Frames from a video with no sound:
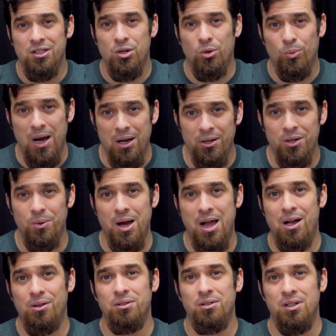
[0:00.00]
to rally
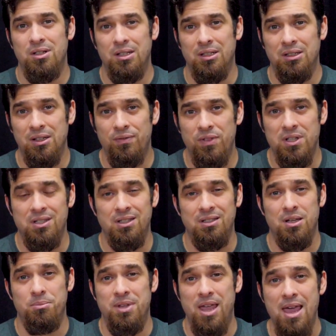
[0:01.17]
around and to lift these things
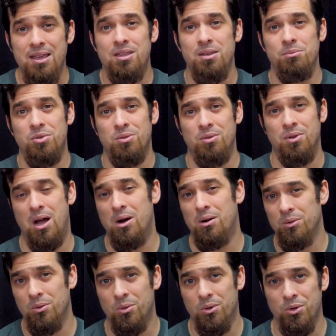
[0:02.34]
up, take them to the, our
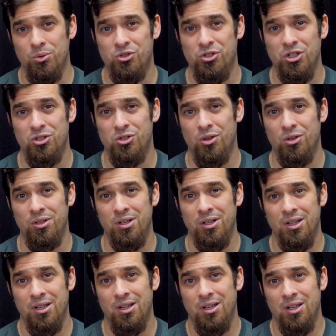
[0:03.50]
Lord who sits on
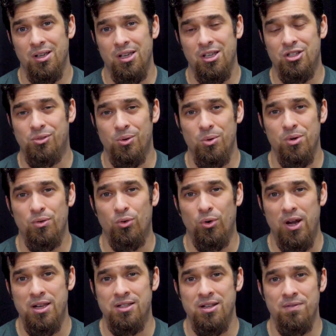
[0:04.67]
his throne of
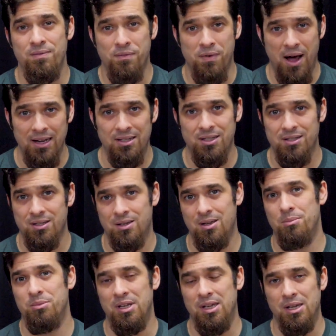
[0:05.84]
grace and invites us to
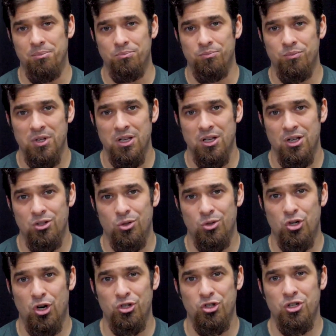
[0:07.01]
come to him. So,
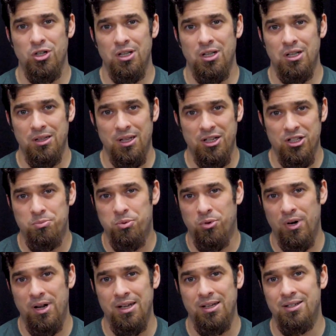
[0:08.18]
church, let us
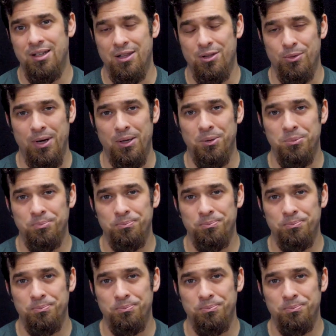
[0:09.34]
pray together now.